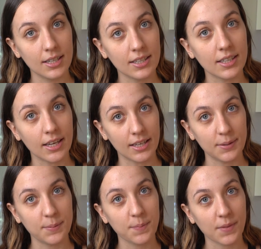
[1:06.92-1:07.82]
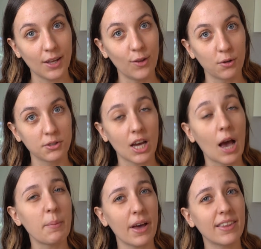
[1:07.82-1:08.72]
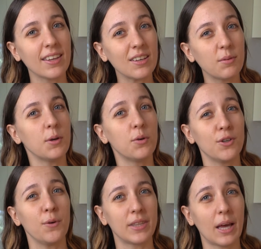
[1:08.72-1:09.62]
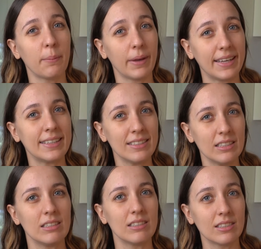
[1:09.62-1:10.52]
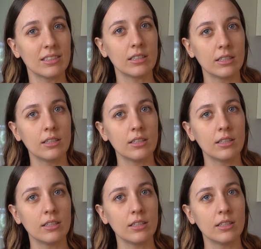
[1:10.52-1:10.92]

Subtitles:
Yeah, a long time. I think we all know what that means.